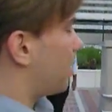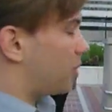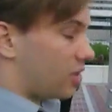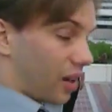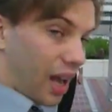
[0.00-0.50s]

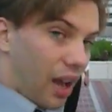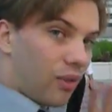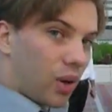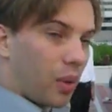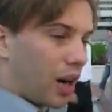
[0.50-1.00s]
Cameras are
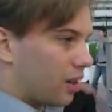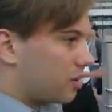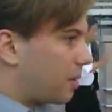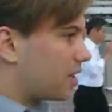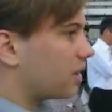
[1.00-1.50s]
everywhere,
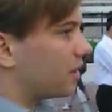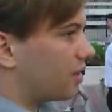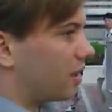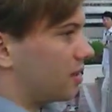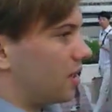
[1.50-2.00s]
especially
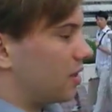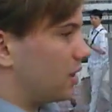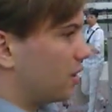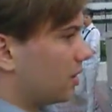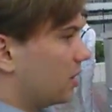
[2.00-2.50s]
inside the
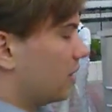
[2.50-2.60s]
station.